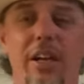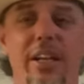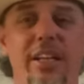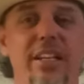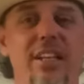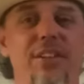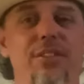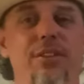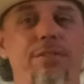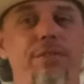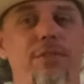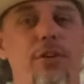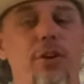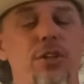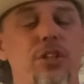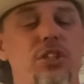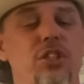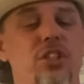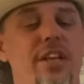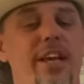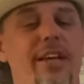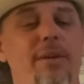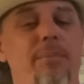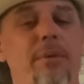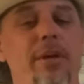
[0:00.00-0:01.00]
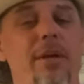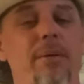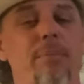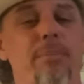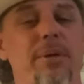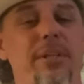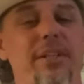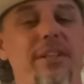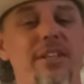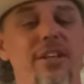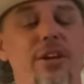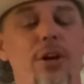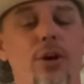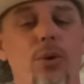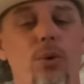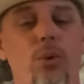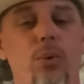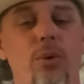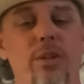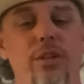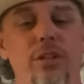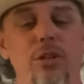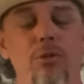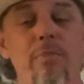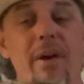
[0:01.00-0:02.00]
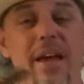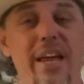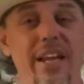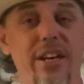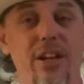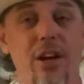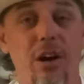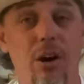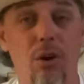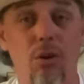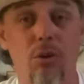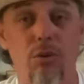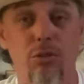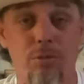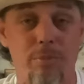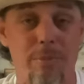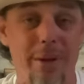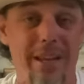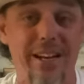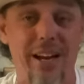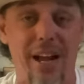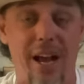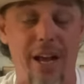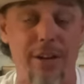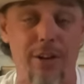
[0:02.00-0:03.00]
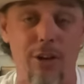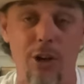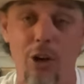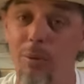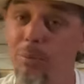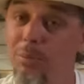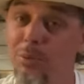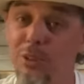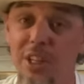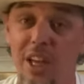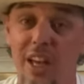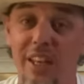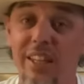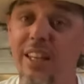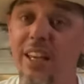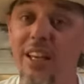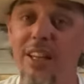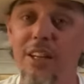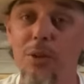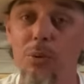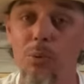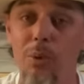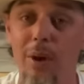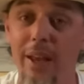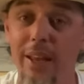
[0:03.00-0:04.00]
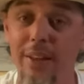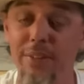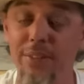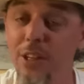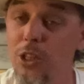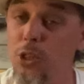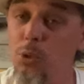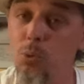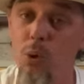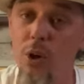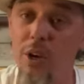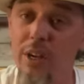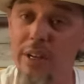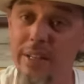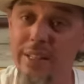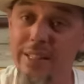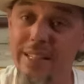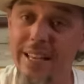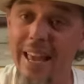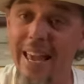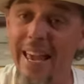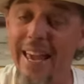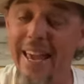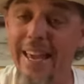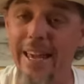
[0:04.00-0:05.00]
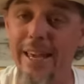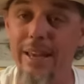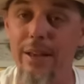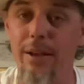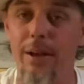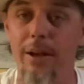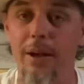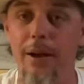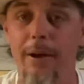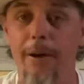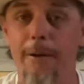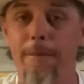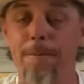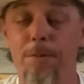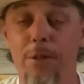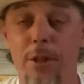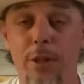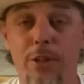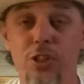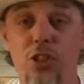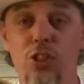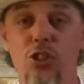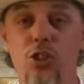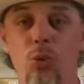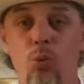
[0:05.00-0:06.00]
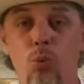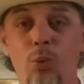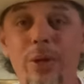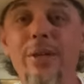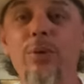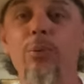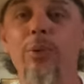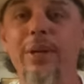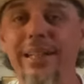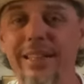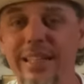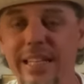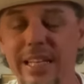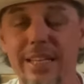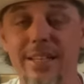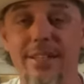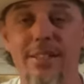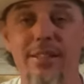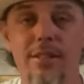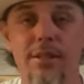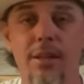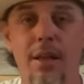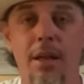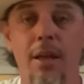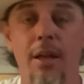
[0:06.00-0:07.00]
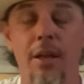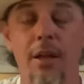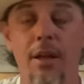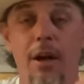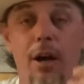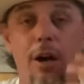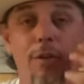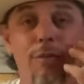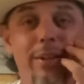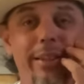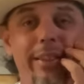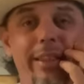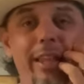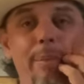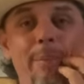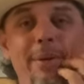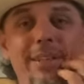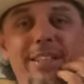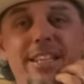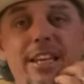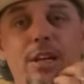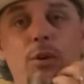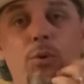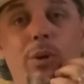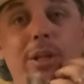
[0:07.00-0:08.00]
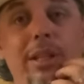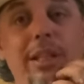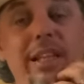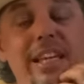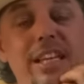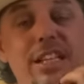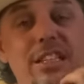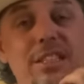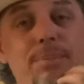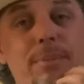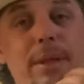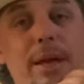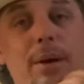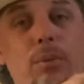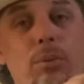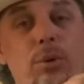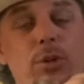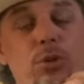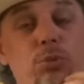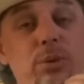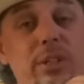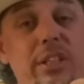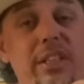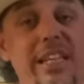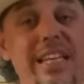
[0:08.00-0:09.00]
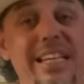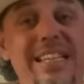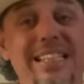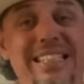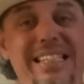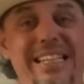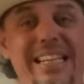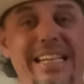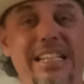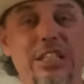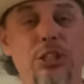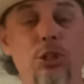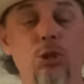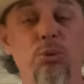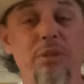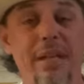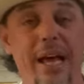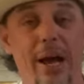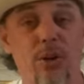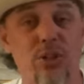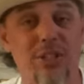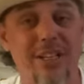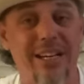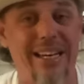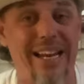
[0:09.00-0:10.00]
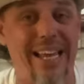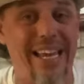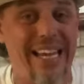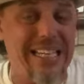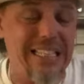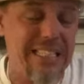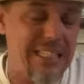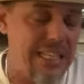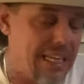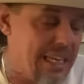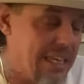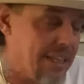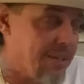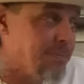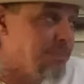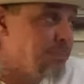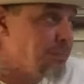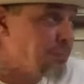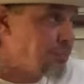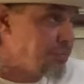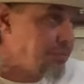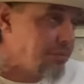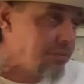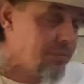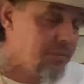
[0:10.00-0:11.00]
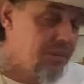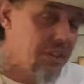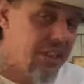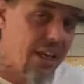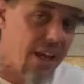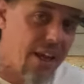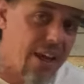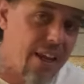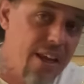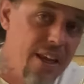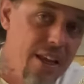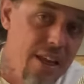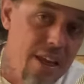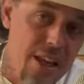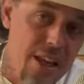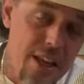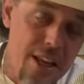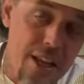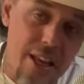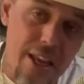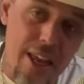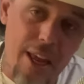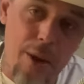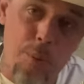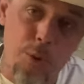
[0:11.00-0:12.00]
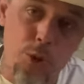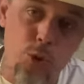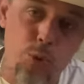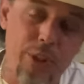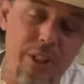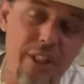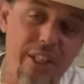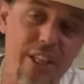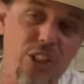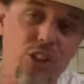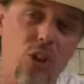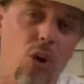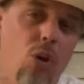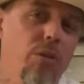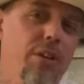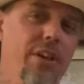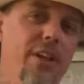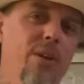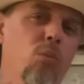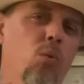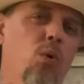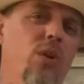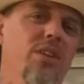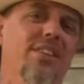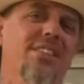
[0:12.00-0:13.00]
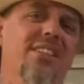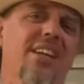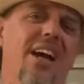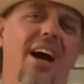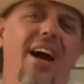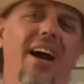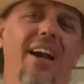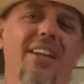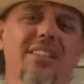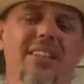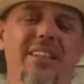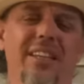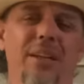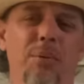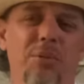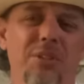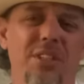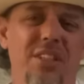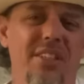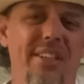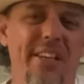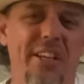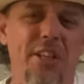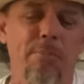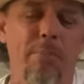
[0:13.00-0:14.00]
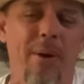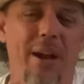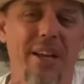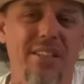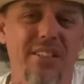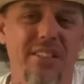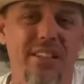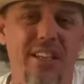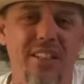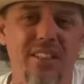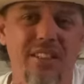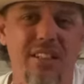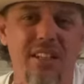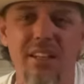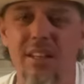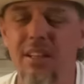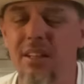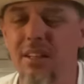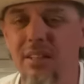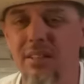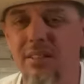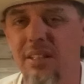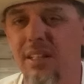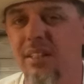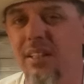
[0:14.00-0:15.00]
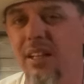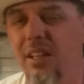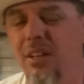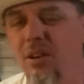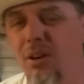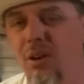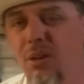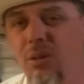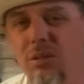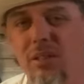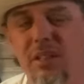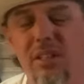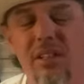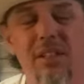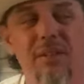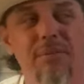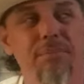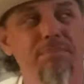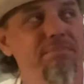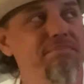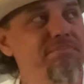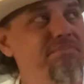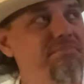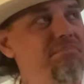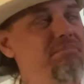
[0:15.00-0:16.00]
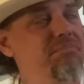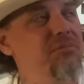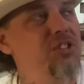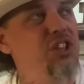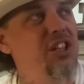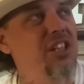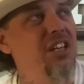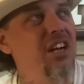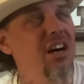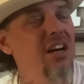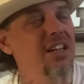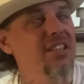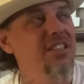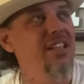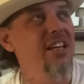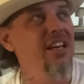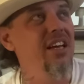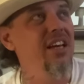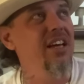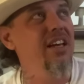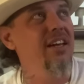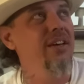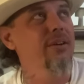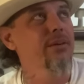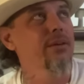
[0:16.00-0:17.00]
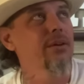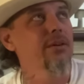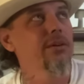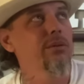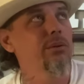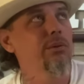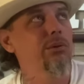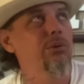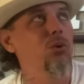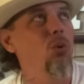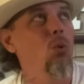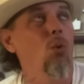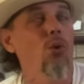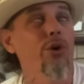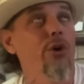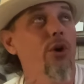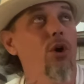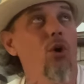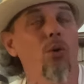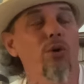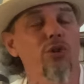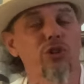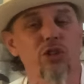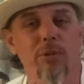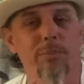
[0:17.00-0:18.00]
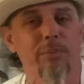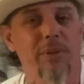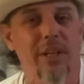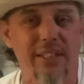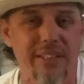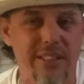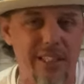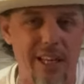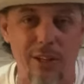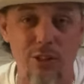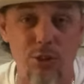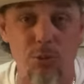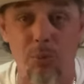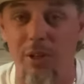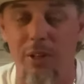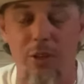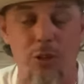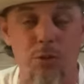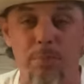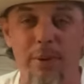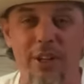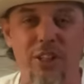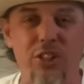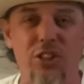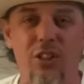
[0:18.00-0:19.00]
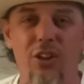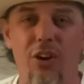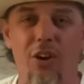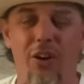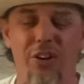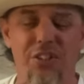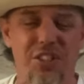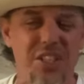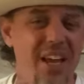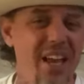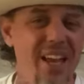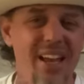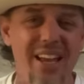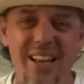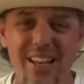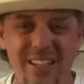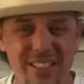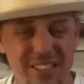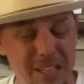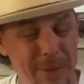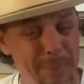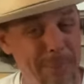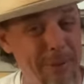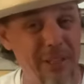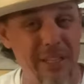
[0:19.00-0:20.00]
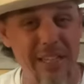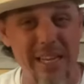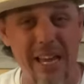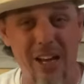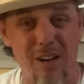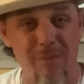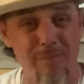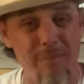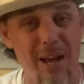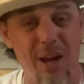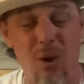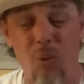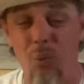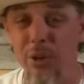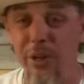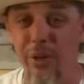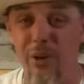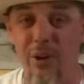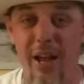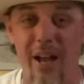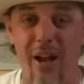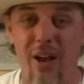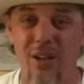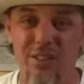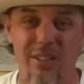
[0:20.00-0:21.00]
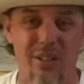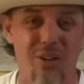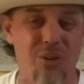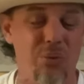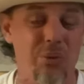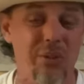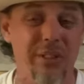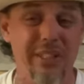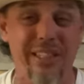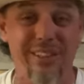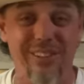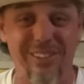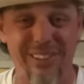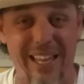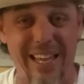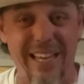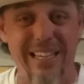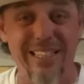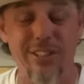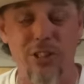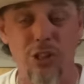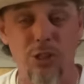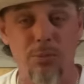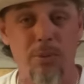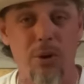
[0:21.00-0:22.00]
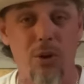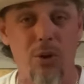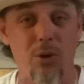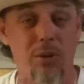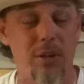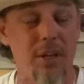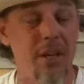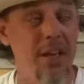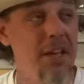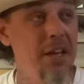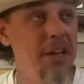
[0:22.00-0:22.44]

it in the first segment, but you may know, you may not know. I'm going to tell you anyway. This was a re-release of a limited release that was released in 2018. Okay, it was released only in one size. I think it was a 6x60. I think they called it a Gigante or a Gordo or something like that. It's one of those big cigars, typically out of my wheelhouse. I don't really like to smoke